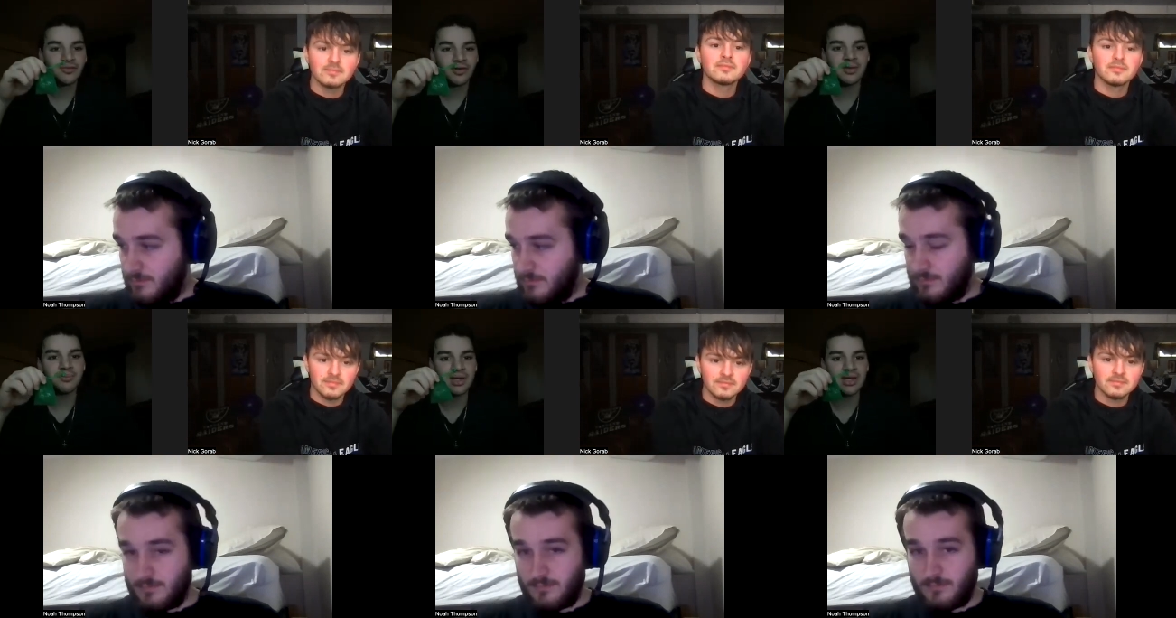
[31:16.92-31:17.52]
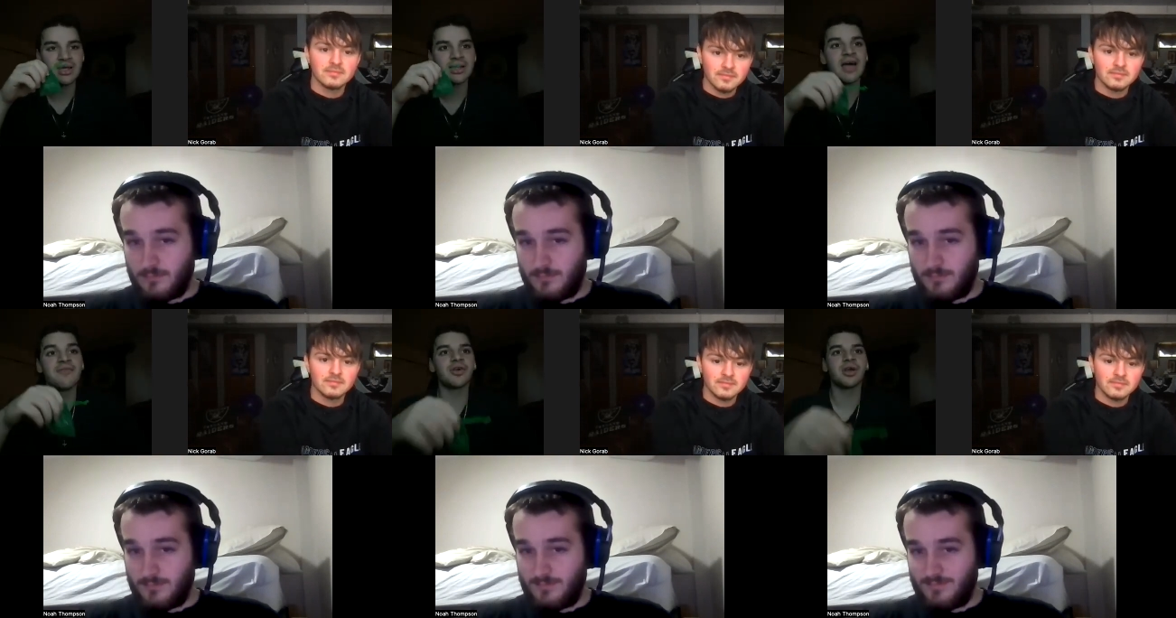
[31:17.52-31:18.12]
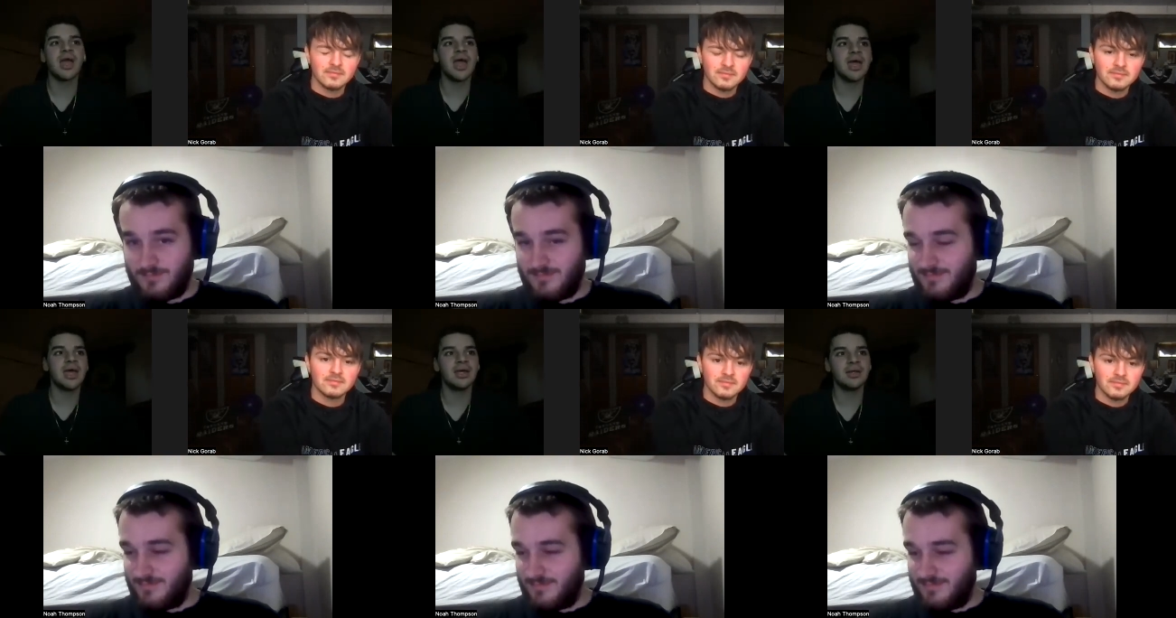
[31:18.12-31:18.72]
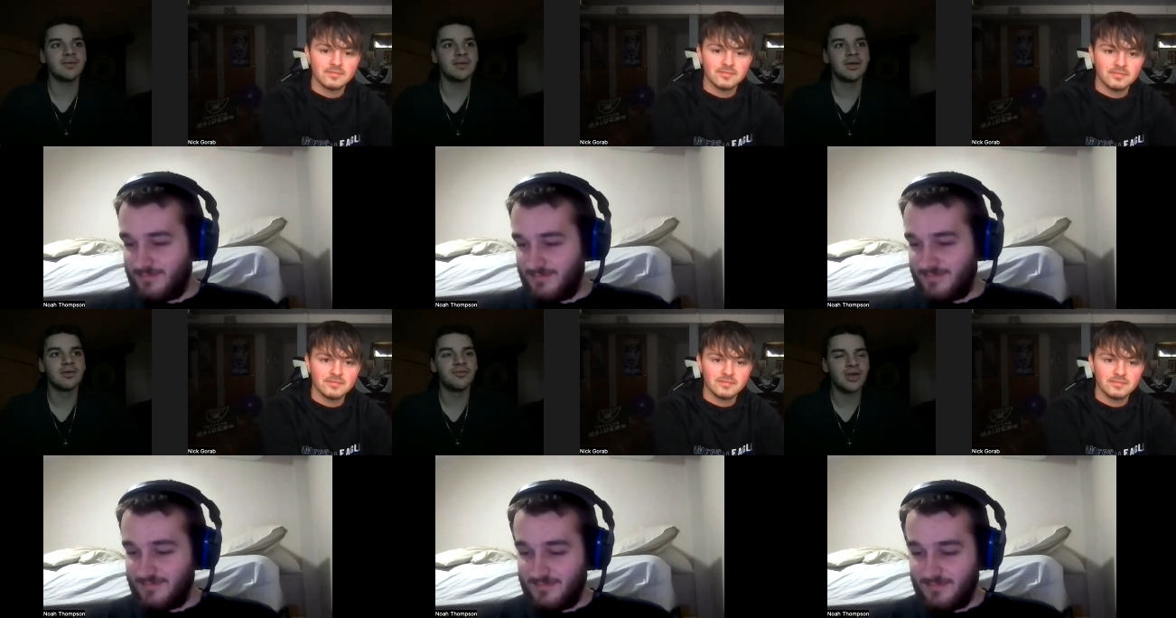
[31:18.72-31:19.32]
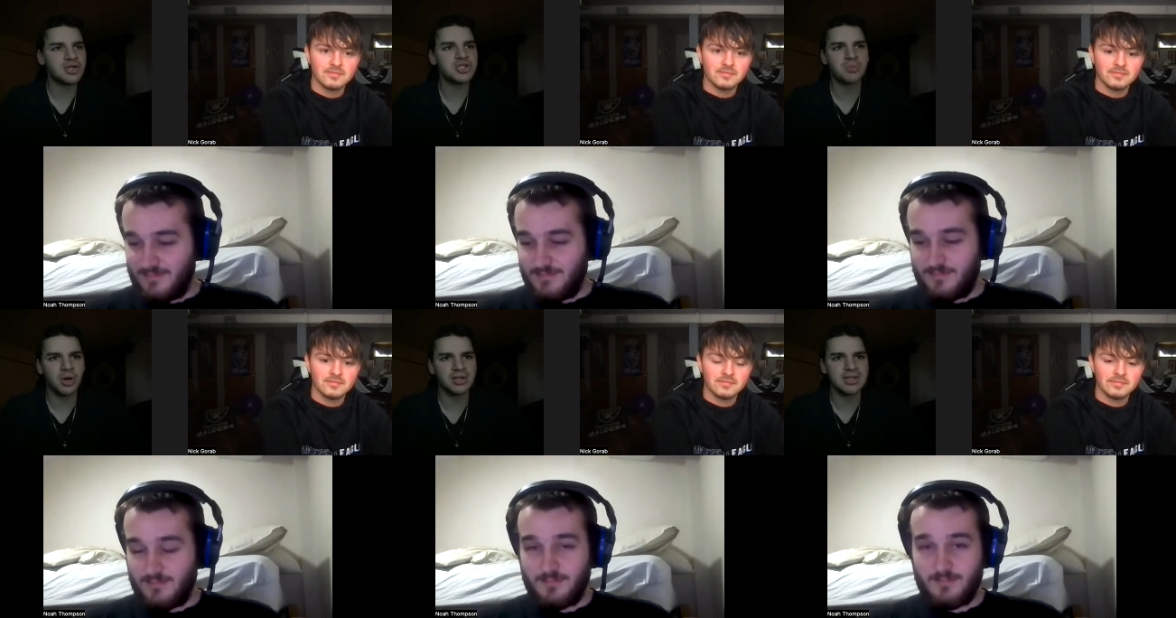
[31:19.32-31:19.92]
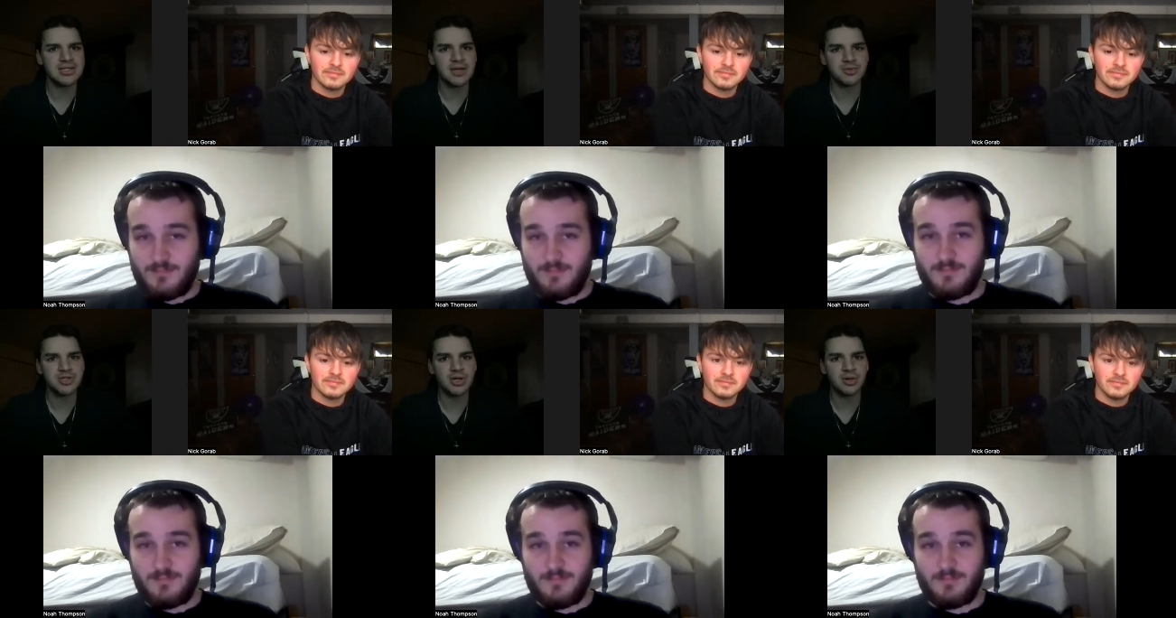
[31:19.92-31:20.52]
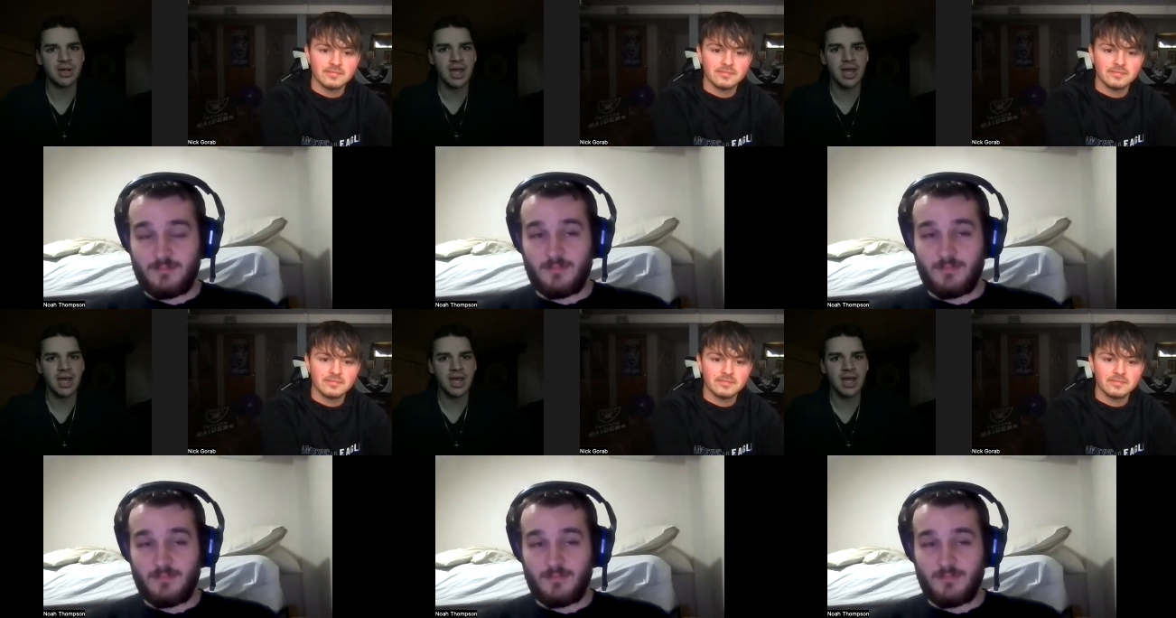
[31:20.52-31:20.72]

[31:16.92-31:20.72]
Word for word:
Speaker 1: for him being clever and very smart this episode.